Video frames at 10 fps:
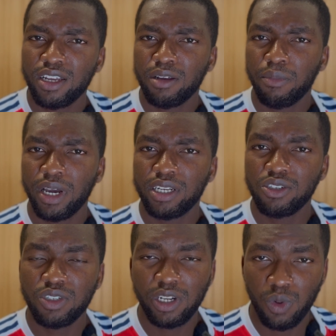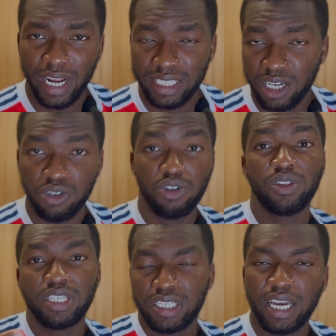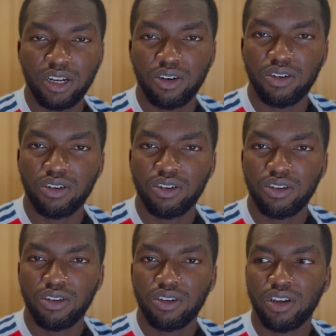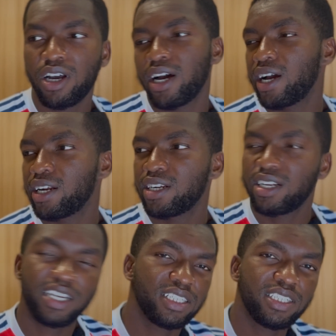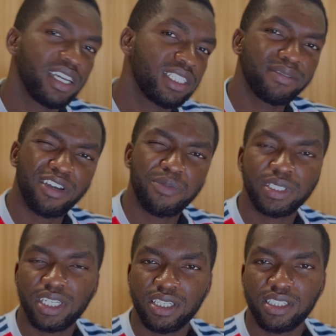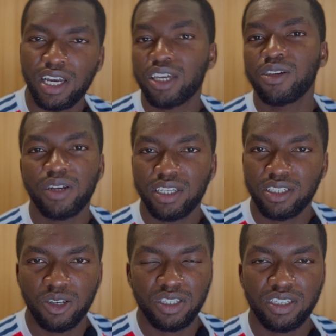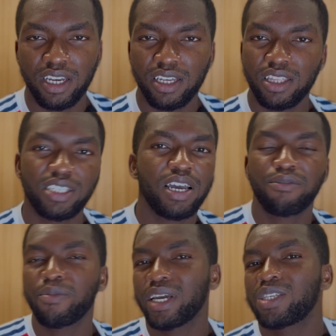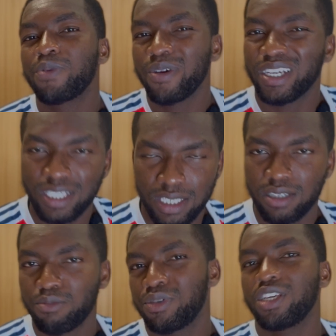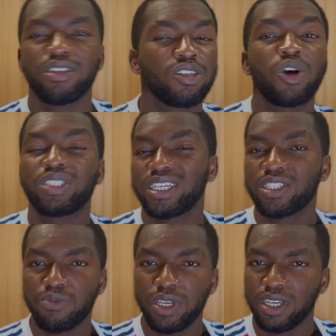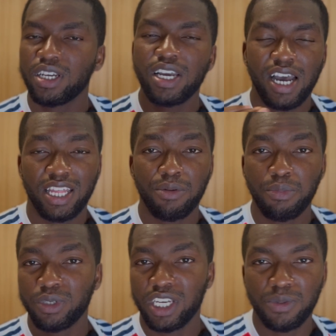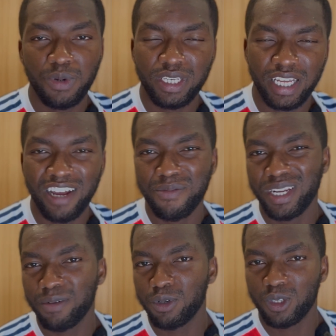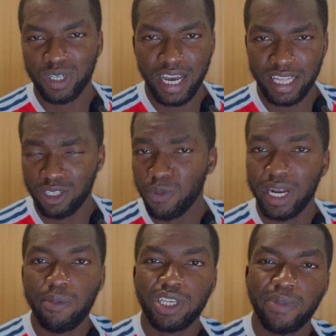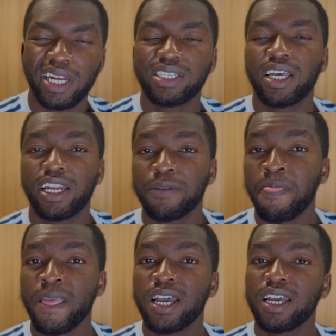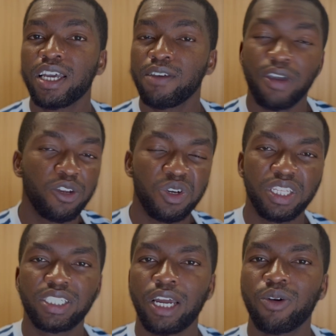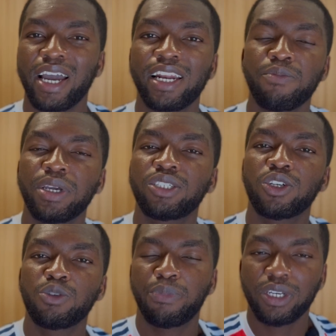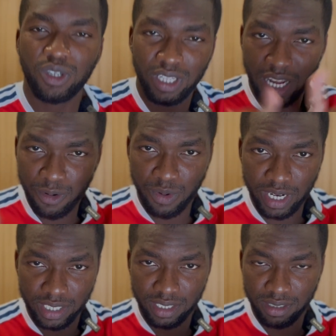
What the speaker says: But usually what I tell you on this channel, 90-95% accurate, because these are from experience, not just me, other people's experience that I've been able to gather. So my name is Malik Sterling. If you're new on this channel, kindly make sure to press on that red